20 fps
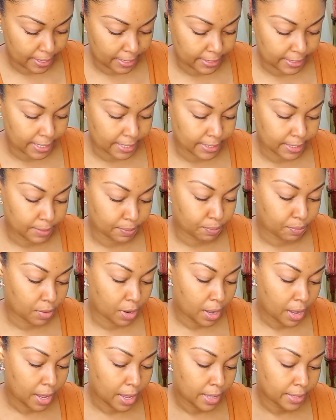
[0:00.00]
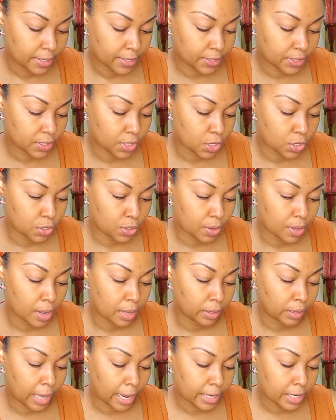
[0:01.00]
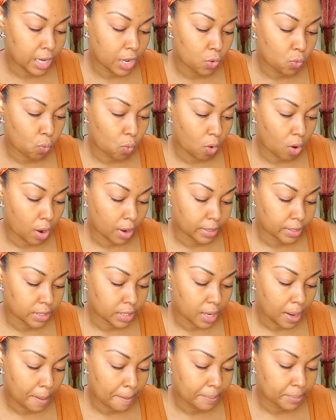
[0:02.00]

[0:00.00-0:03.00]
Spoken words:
It says this is a Lightning Wand